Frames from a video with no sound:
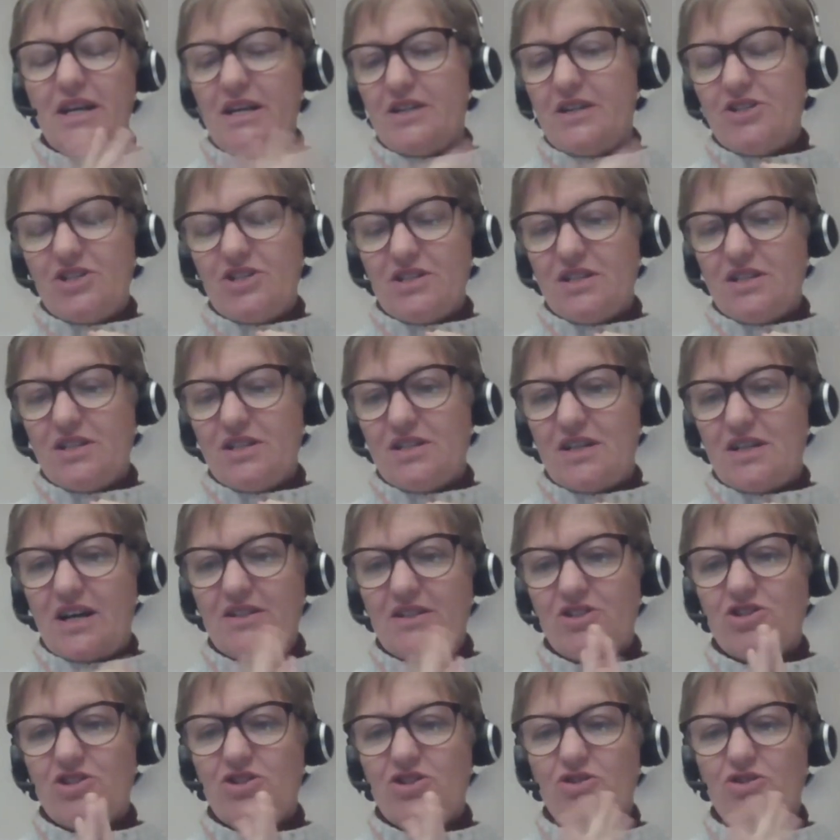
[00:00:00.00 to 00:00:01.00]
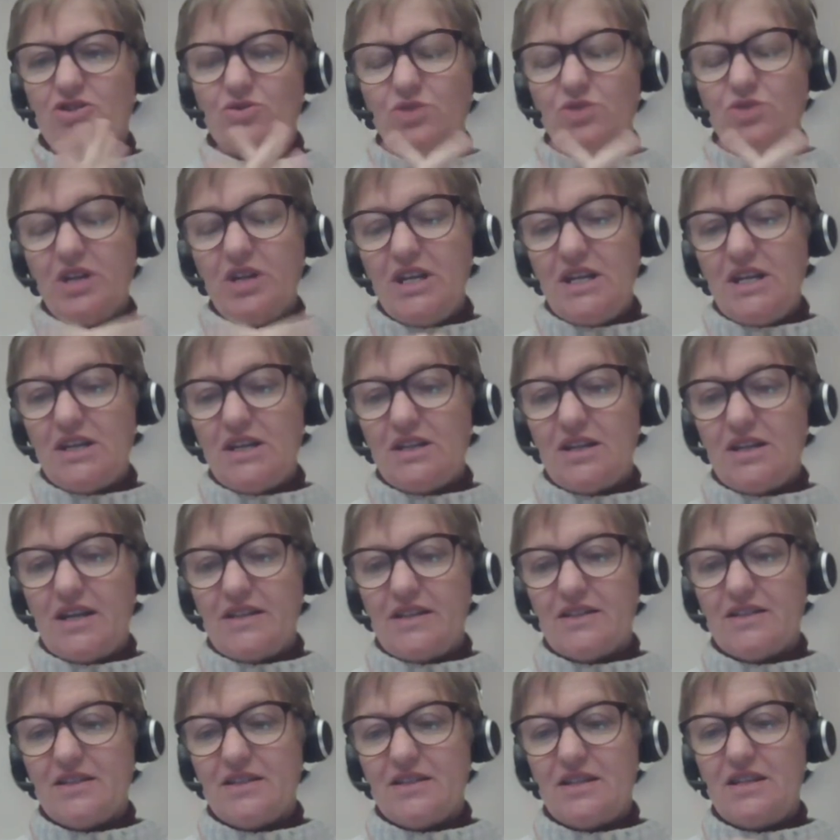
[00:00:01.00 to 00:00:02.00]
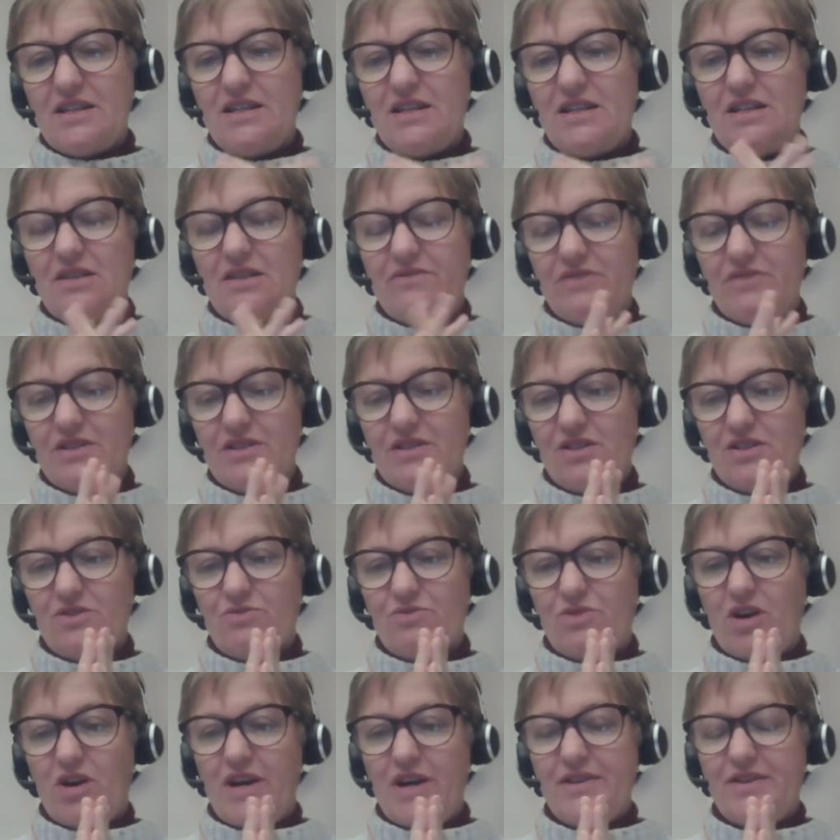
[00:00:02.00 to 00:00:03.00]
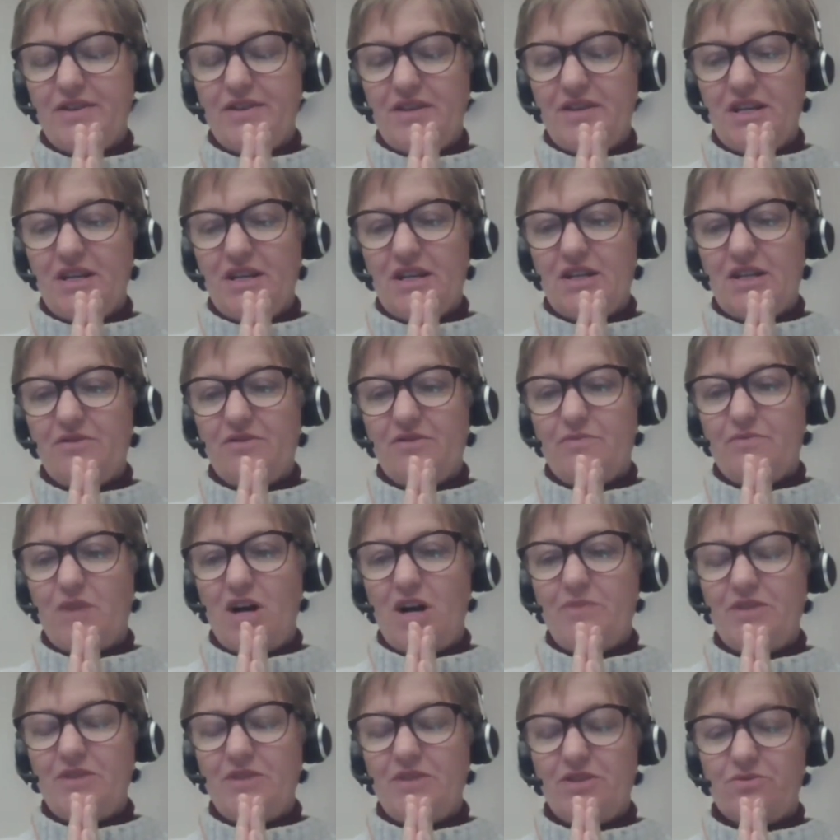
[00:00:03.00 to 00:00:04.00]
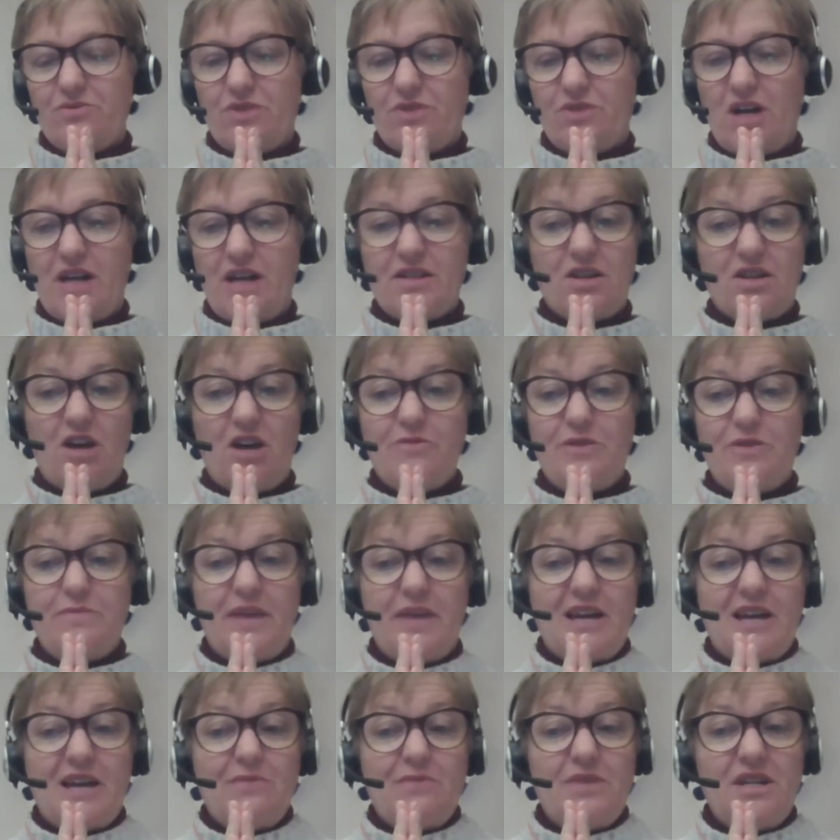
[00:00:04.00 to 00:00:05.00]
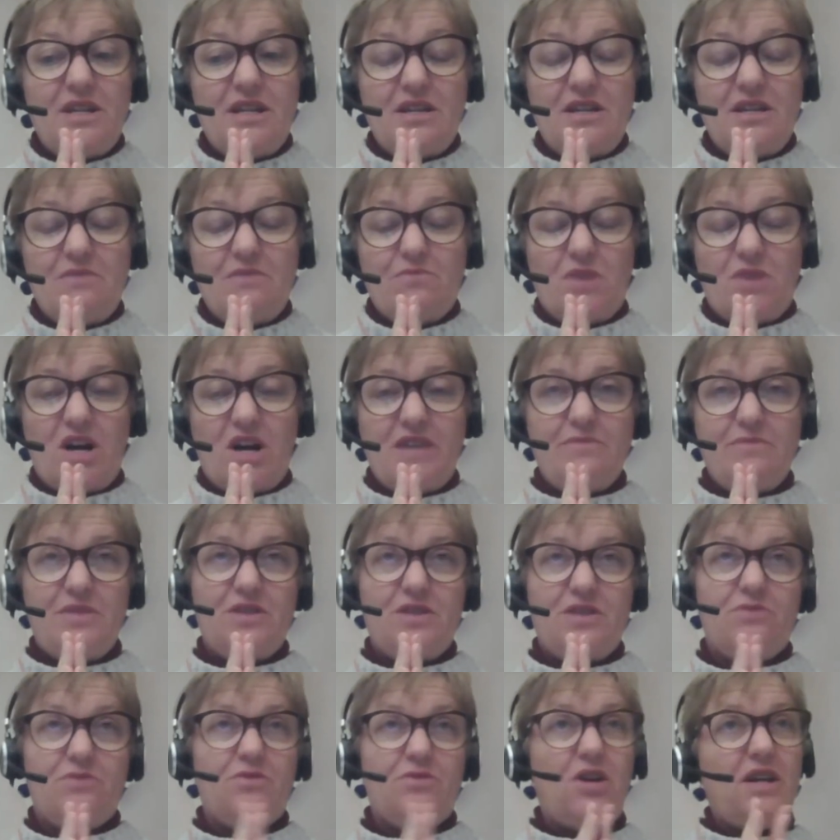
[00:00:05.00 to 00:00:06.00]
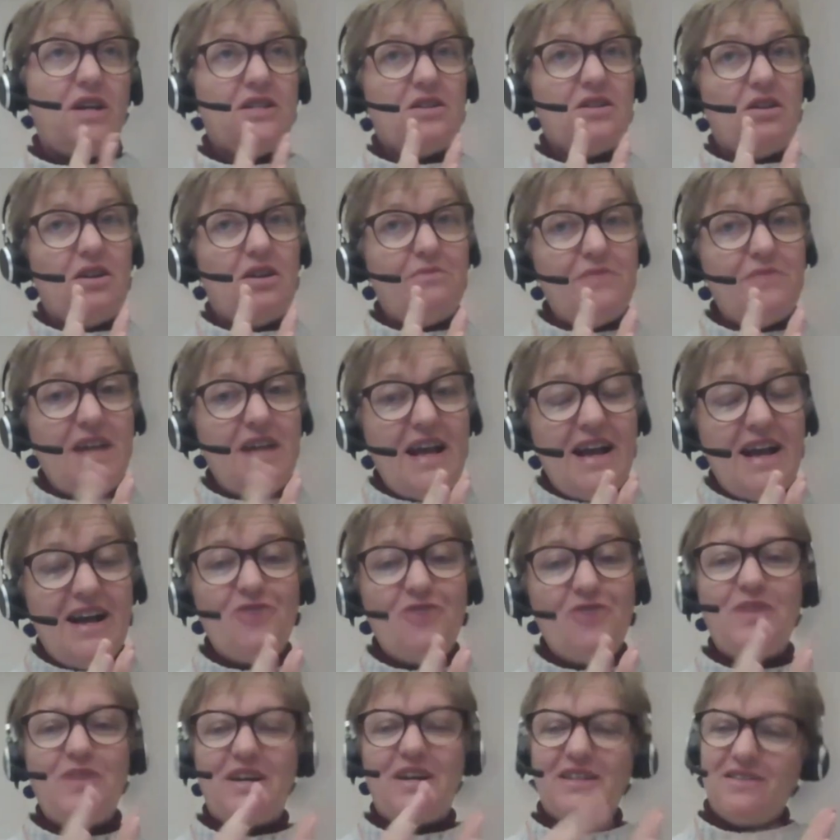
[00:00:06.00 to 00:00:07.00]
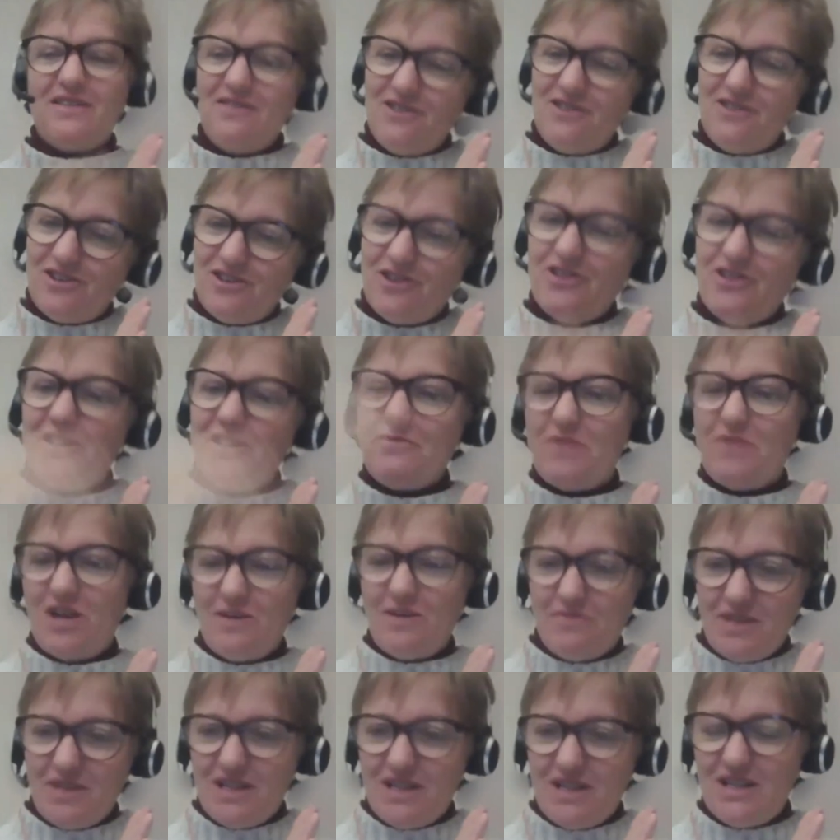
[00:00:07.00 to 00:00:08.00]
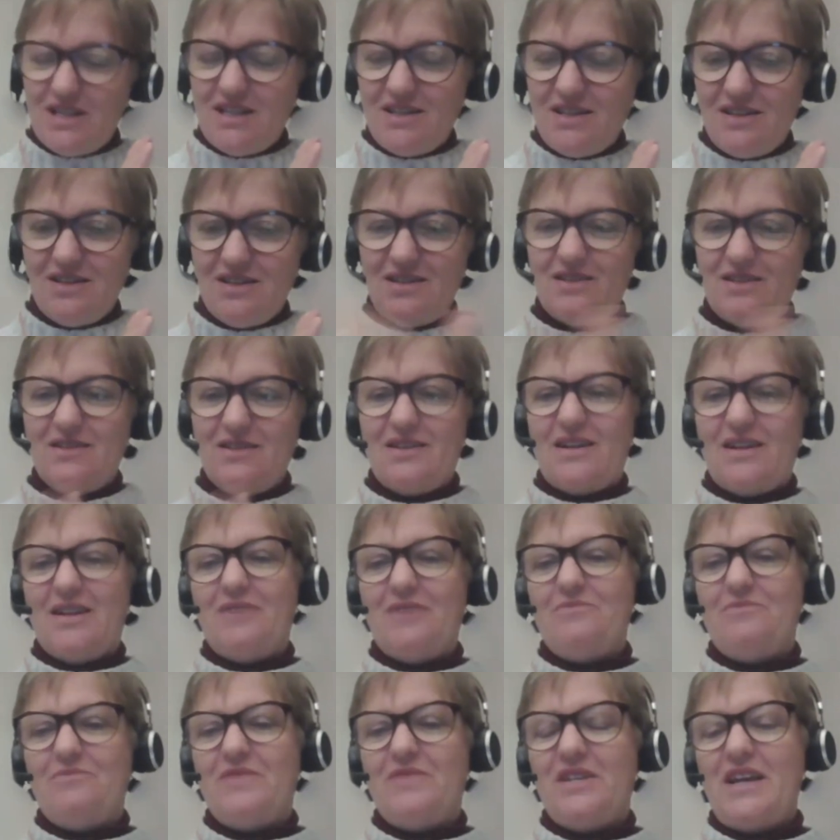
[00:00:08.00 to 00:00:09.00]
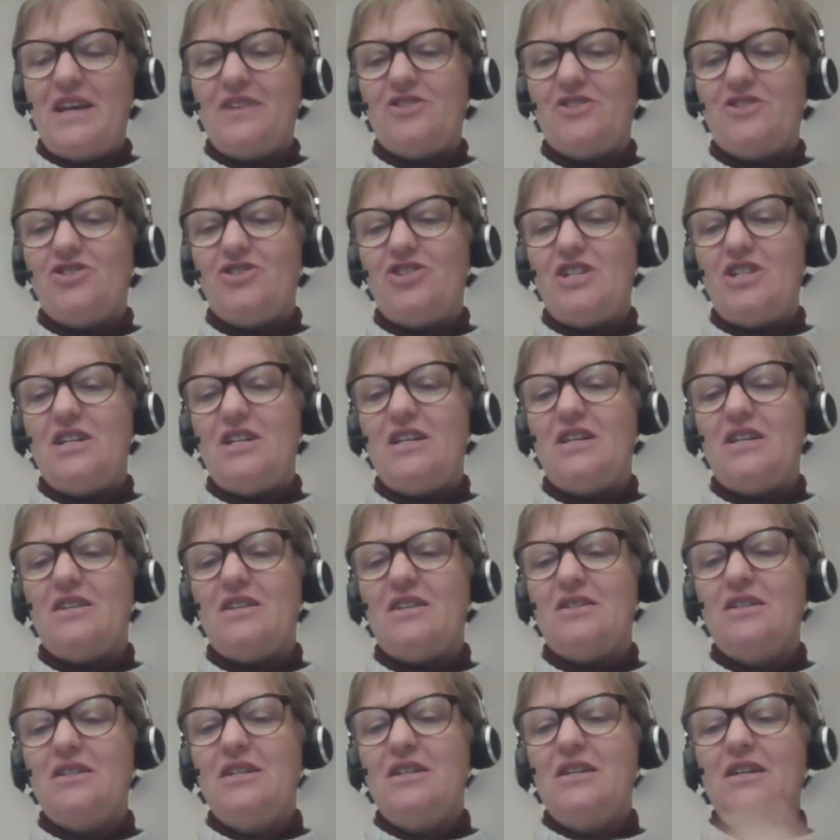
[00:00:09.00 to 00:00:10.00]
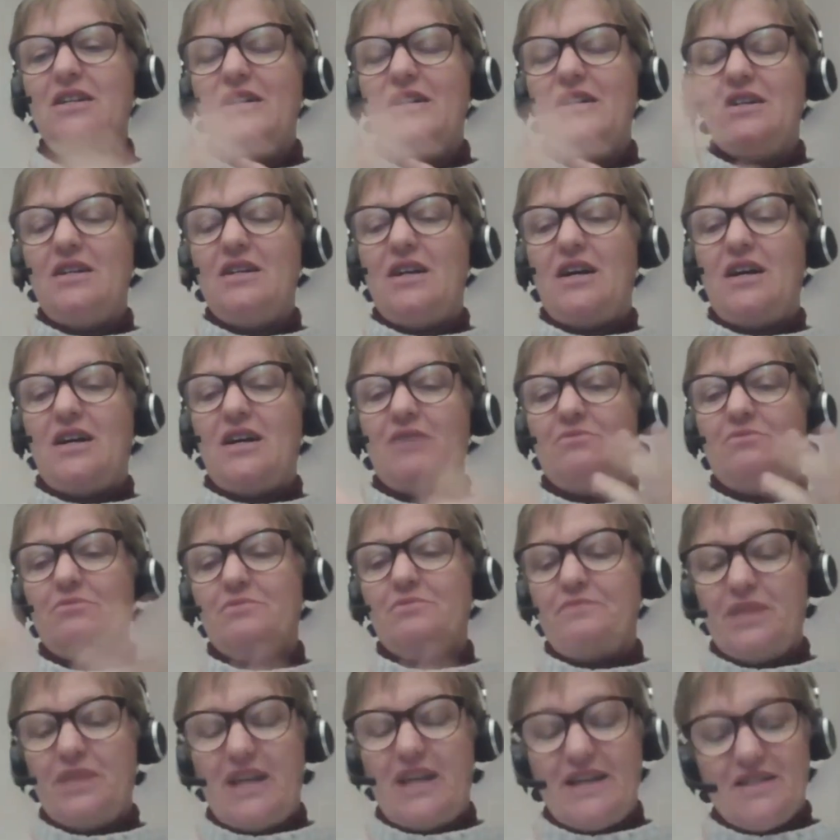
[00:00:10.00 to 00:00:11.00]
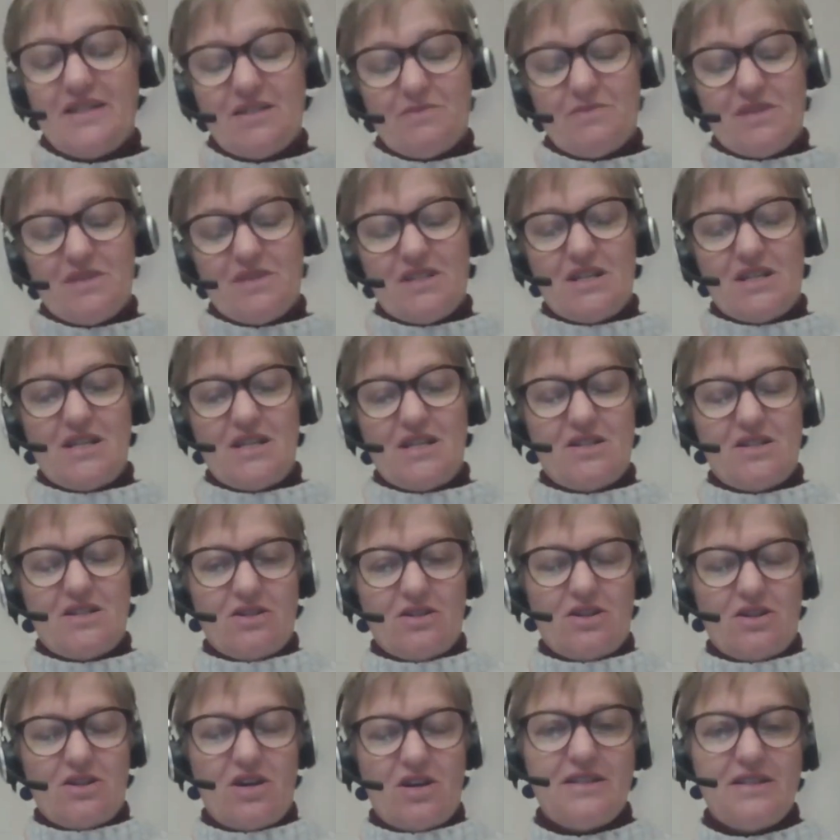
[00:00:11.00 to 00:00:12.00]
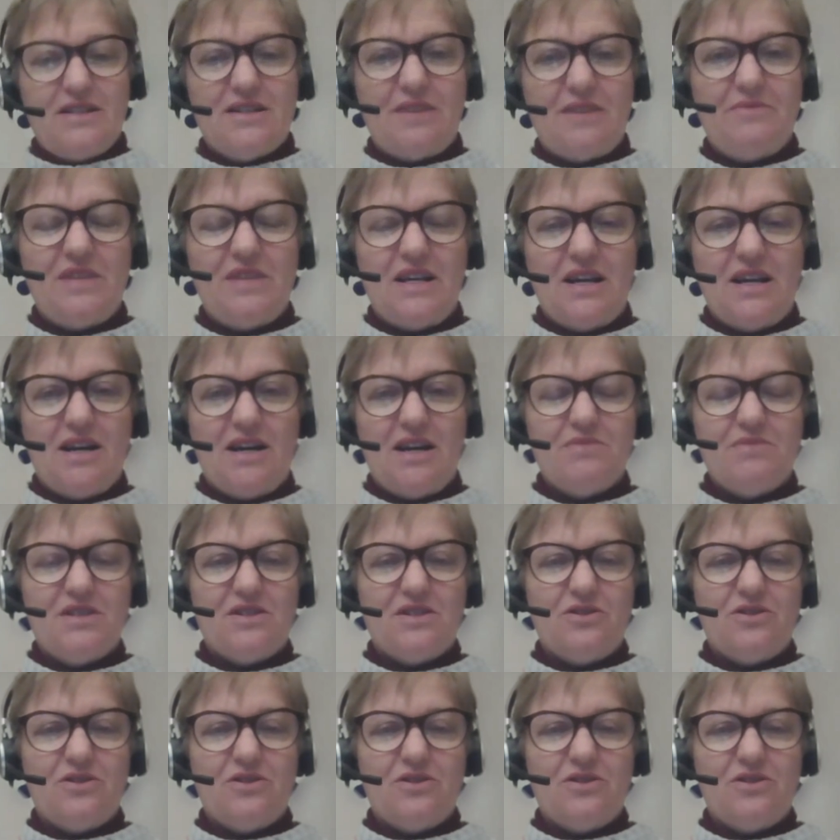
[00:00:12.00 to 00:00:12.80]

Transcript: Just start talking and see if it's the right thing and if it might be the right time. And maybe it mightn't be the right time now, but, you know, there might be the next year, plant some seeds to line something up.